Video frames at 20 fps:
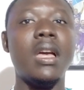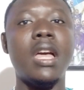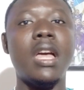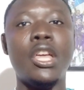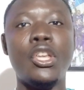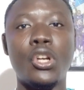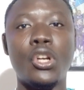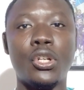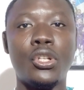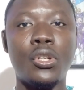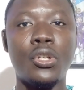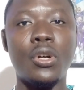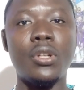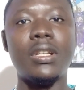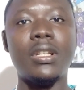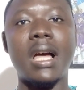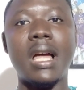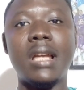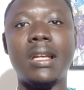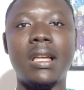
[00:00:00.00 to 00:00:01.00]
and your
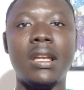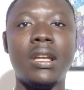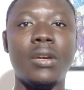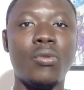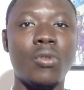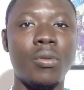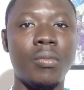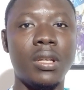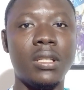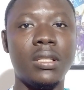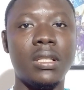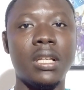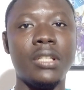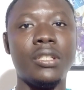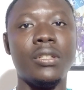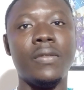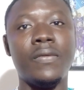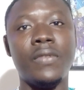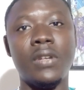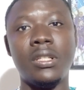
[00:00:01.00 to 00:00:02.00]
thought under the comment
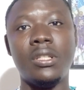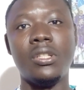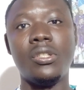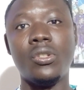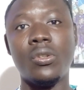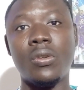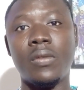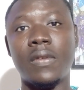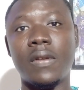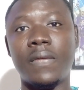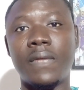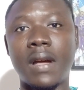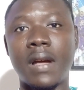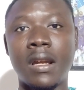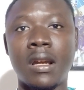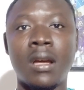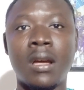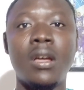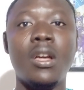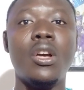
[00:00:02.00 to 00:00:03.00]
section for Distro
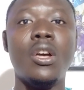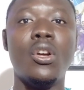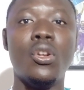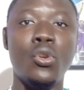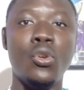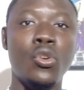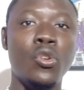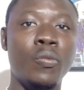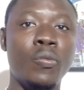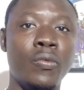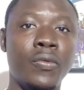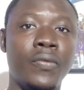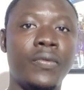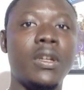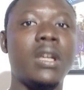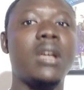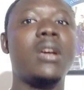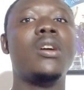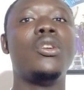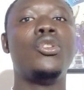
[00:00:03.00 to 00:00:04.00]
Fofana loan
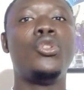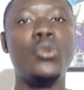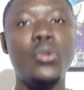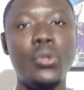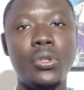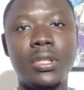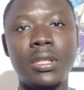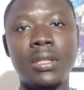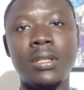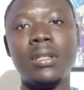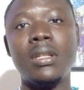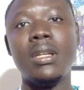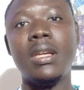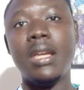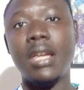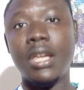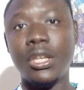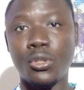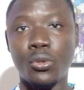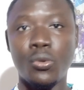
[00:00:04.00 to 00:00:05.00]
move. Do you think
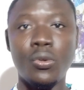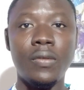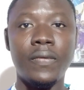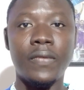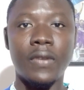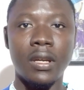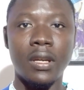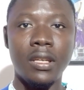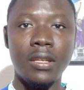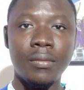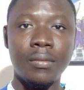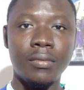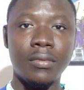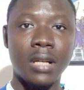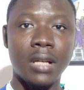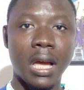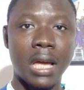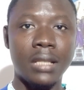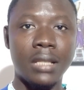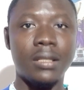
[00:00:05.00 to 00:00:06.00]
it's good for him?
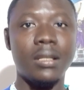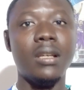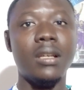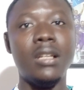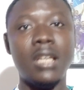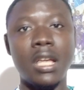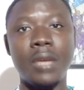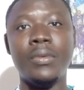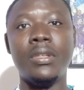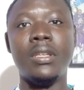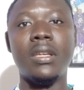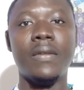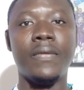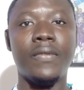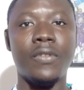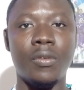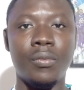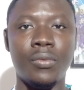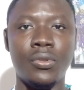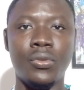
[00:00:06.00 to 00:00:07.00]
Guys, let me hear
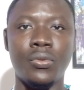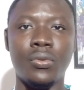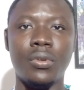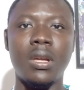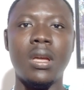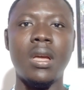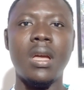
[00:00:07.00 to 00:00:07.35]
from you.